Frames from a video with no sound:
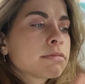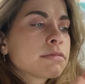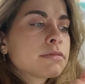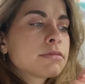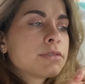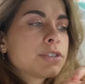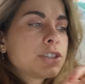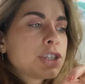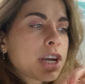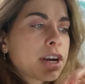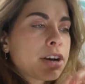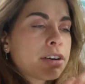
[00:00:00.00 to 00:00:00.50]

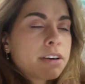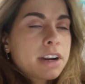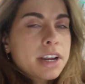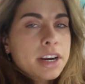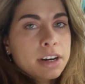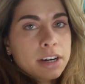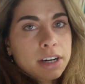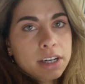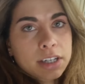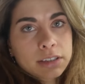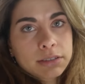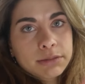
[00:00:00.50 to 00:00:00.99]

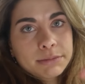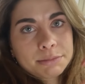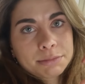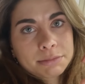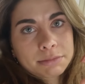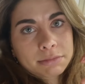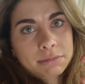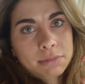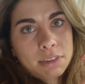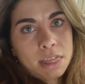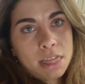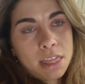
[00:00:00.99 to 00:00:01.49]
generator
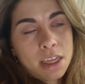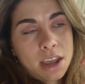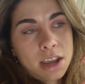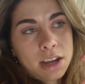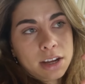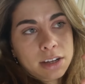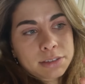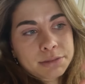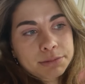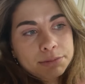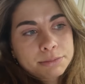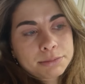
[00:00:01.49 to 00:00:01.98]

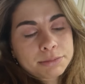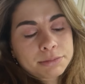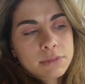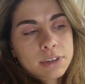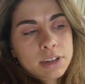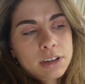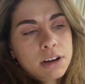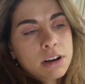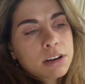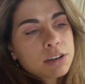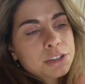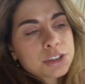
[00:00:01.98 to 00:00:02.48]
thing,
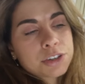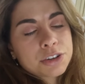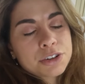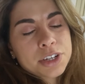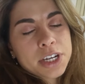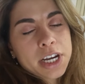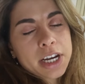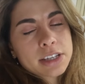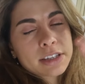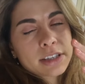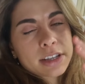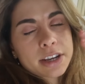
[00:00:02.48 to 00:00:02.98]
I'll show you
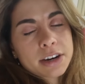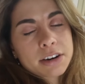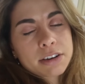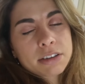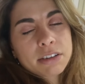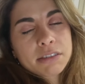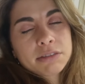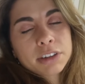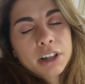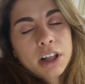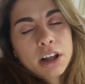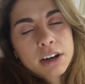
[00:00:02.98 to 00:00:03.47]
guys later in the
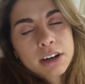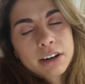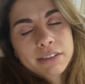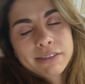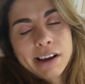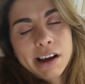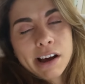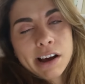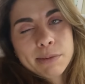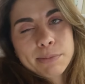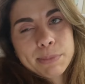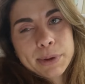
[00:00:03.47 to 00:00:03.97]
vlog of how
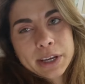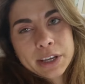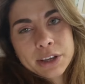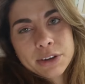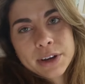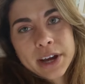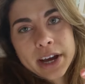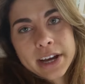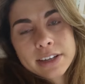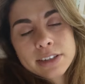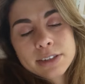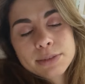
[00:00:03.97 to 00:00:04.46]
I pick you
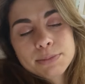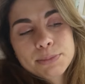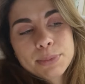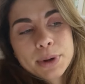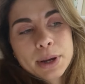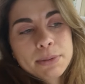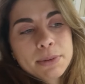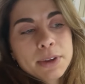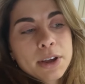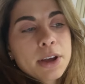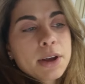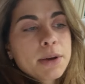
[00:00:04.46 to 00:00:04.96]
guys,
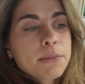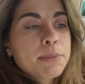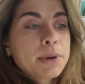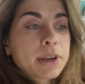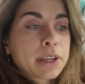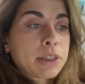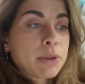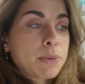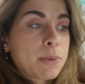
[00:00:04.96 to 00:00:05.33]
but pick the